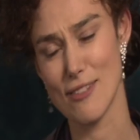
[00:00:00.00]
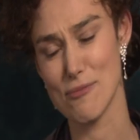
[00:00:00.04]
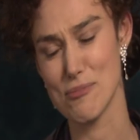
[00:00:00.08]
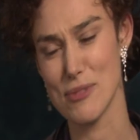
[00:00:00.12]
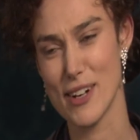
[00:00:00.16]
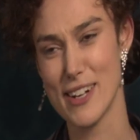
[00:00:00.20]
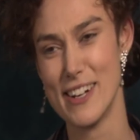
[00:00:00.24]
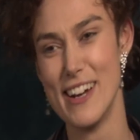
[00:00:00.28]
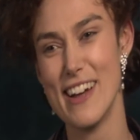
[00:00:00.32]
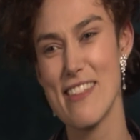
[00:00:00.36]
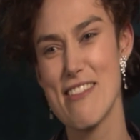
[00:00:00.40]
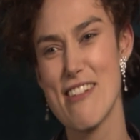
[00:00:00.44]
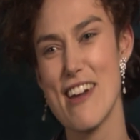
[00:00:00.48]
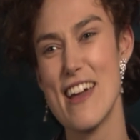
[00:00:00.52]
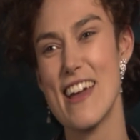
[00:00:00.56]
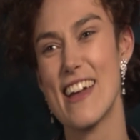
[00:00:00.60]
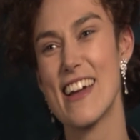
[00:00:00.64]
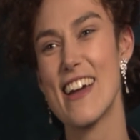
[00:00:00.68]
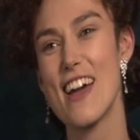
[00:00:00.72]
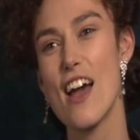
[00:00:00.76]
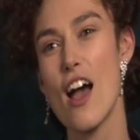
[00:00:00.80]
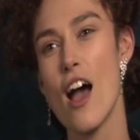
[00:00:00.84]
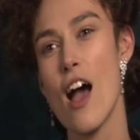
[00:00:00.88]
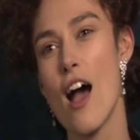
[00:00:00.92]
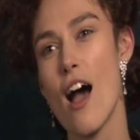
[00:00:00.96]
I
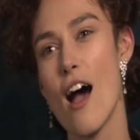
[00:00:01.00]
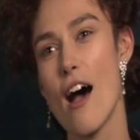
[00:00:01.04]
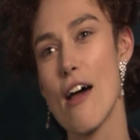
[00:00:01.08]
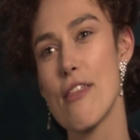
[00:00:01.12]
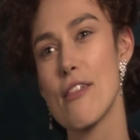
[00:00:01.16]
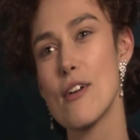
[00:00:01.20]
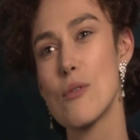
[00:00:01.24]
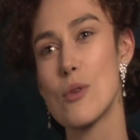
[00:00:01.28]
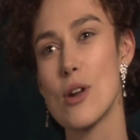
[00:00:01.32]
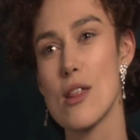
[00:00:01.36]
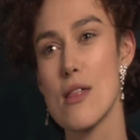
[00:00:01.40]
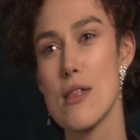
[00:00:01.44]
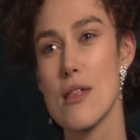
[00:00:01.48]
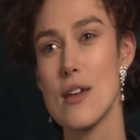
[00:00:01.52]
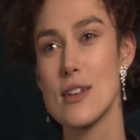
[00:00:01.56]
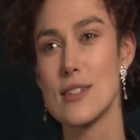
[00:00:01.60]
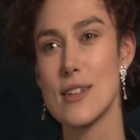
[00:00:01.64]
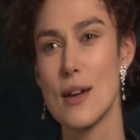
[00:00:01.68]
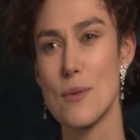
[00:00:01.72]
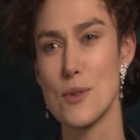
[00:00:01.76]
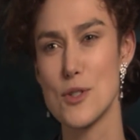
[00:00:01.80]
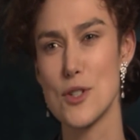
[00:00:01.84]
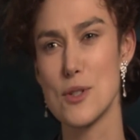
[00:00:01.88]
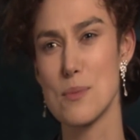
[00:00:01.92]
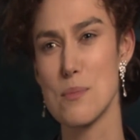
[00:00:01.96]
think one of the things I
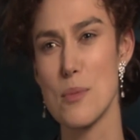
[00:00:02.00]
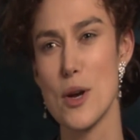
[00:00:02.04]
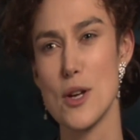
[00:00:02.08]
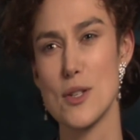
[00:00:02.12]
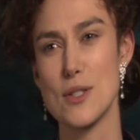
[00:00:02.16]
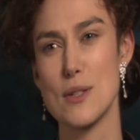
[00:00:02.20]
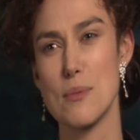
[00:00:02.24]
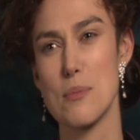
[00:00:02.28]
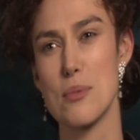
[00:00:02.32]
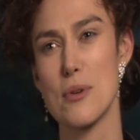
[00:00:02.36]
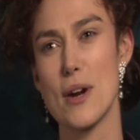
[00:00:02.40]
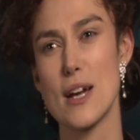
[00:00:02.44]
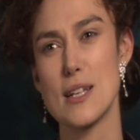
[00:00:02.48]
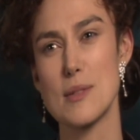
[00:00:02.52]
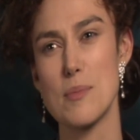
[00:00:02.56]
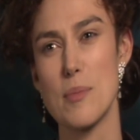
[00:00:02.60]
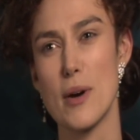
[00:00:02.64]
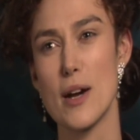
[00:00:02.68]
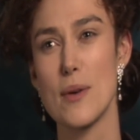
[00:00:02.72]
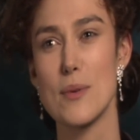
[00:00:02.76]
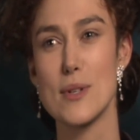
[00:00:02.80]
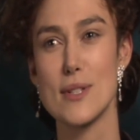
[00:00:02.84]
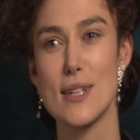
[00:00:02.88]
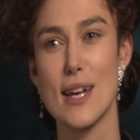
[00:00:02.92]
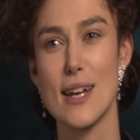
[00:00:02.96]
was just most impressed
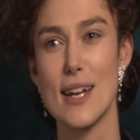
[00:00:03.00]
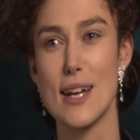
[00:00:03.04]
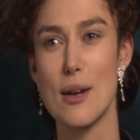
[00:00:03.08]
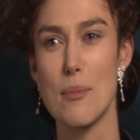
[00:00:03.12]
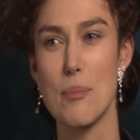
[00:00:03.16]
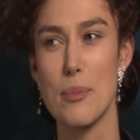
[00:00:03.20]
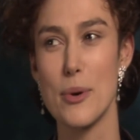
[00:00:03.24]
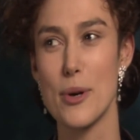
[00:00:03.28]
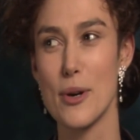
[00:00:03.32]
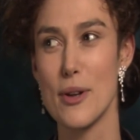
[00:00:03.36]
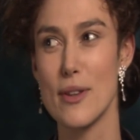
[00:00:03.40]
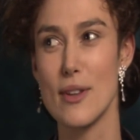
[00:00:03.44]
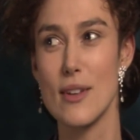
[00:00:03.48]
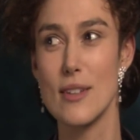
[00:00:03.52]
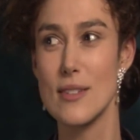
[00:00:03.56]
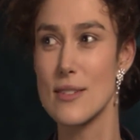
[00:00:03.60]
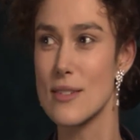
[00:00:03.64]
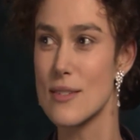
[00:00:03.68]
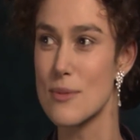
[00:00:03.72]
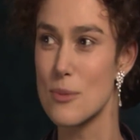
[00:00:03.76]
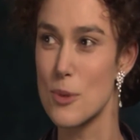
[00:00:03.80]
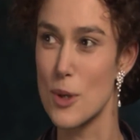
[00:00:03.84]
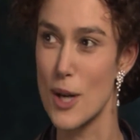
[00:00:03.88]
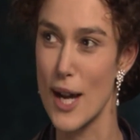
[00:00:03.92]
by was getting a book that's